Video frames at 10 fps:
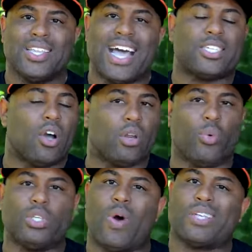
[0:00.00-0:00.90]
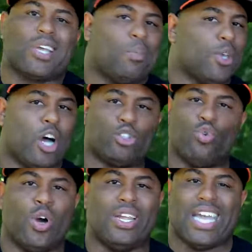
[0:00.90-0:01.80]
That's the only reason why some of y'all
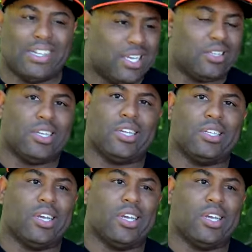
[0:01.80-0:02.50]
doing that the, the,